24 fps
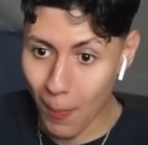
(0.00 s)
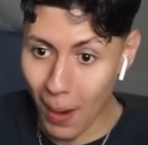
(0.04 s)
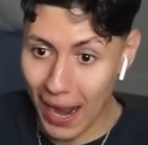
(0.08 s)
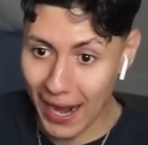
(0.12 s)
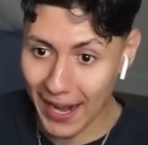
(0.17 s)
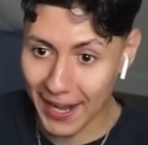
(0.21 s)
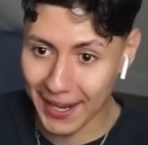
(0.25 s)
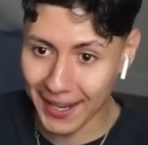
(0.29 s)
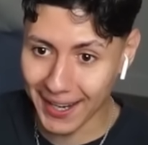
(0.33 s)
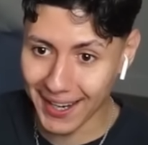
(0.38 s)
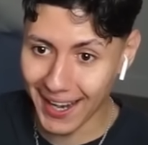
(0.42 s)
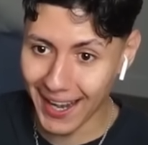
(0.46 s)

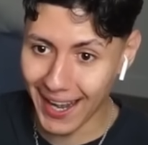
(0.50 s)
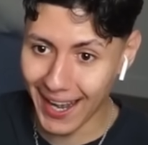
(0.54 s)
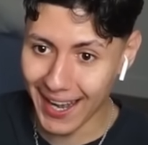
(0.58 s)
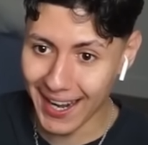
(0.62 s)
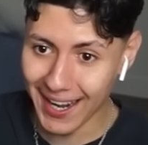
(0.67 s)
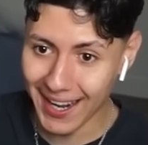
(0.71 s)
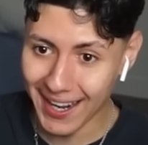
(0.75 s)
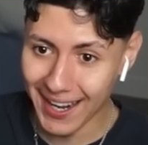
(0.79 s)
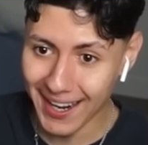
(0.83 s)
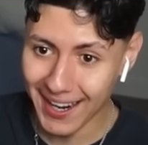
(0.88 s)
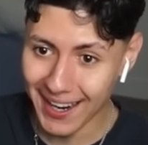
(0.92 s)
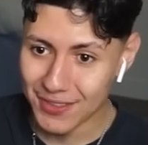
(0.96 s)
my god!
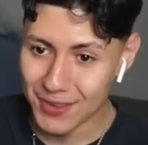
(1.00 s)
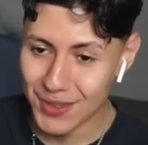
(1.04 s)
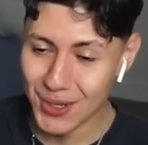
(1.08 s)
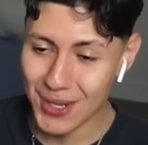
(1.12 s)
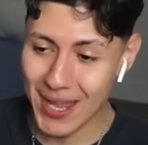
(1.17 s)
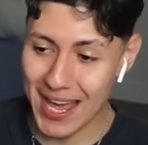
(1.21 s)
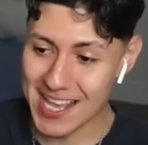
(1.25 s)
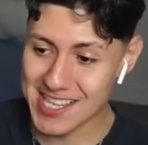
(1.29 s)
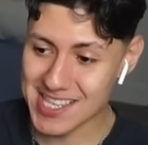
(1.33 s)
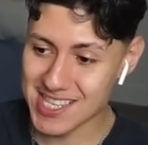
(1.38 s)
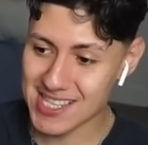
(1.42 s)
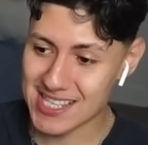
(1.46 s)
Dude,
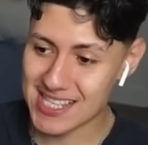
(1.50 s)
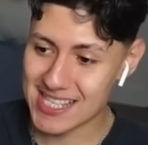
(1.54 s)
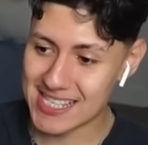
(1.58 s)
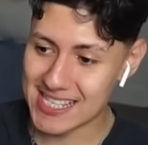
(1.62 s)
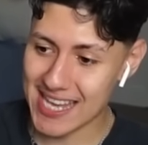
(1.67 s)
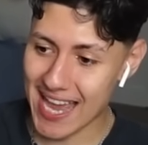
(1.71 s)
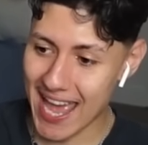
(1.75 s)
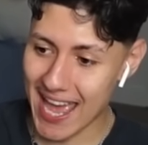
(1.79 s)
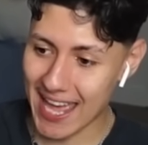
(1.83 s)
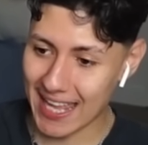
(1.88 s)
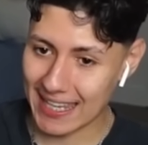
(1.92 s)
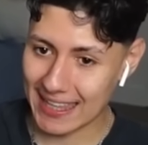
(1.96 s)
that's Dude,
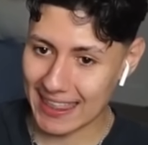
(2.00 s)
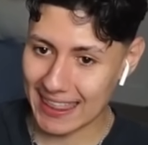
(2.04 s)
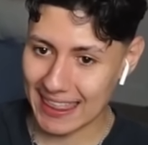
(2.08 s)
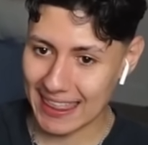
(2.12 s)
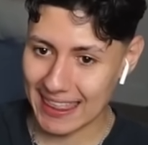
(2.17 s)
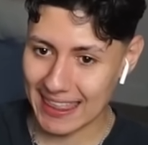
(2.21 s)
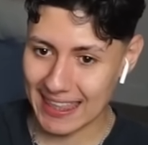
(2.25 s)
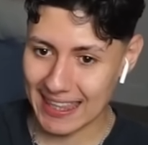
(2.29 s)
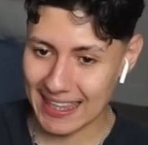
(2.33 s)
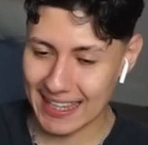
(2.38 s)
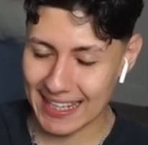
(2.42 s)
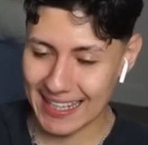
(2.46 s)
dead. That's
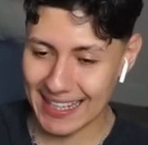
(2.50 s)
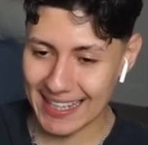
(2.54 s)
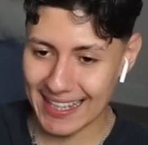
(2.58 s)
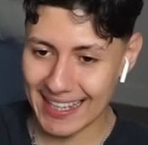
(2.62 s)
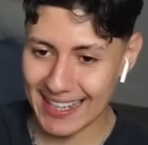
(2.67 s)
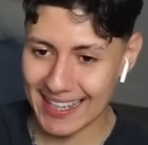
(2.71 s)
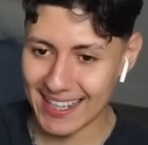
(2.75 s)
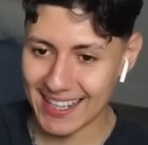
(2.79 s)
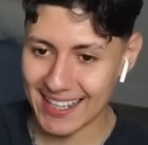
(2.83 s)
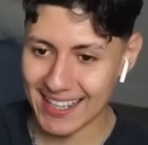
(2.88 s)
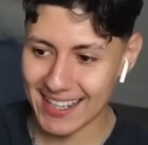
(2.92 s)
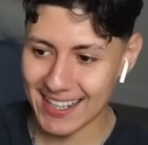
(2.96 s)
like 0 to
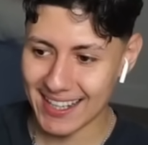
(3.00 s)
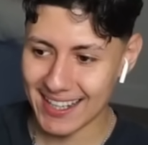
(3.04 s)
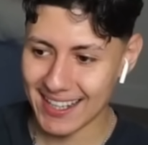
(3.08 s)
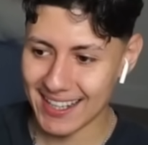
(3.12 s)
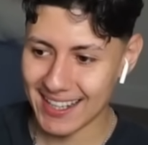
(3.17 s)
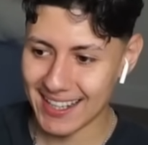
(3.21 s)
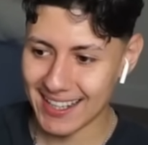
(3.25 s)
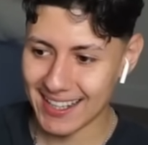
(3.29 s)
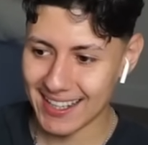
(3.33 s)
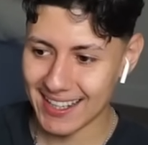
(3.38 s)
60 in